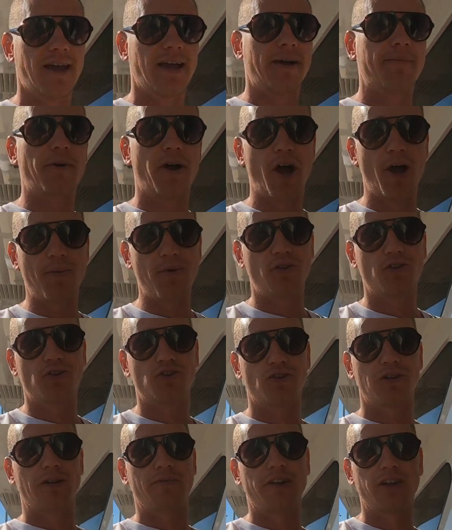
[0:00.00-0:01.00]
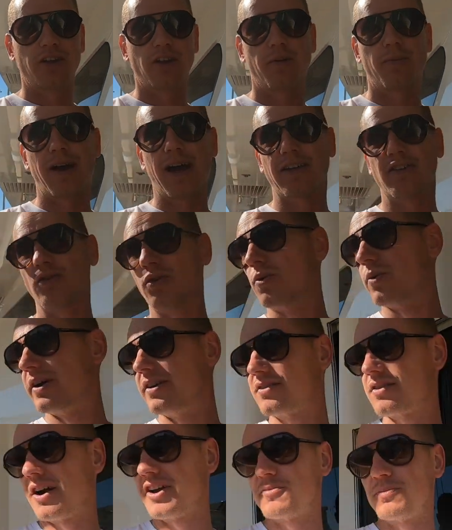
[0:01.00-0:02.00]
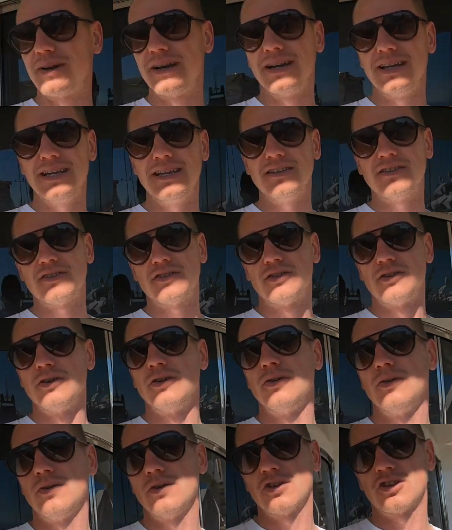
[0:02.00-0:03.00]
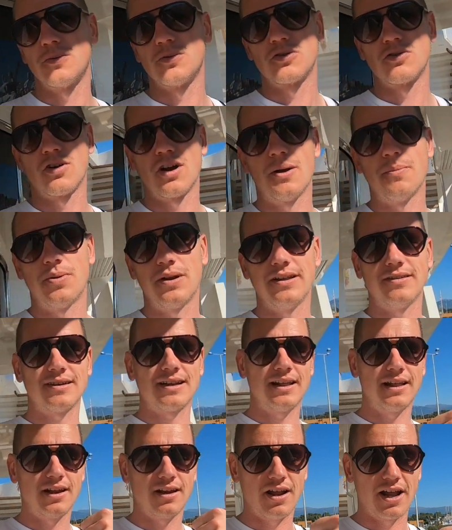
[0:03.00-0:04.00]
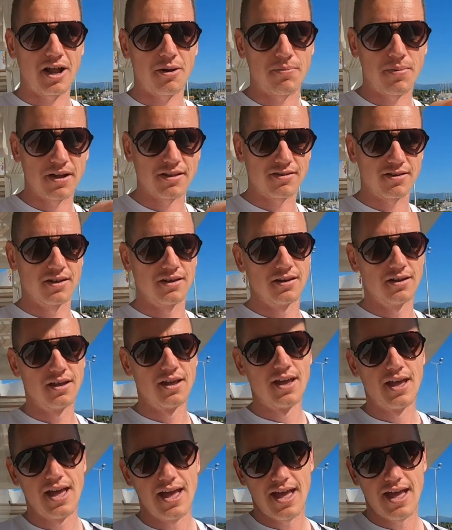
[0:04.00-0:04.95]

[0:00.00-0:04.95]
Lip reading: I hope you enjoyed that video. But as always, guys, please do subscribe. Please click that like button.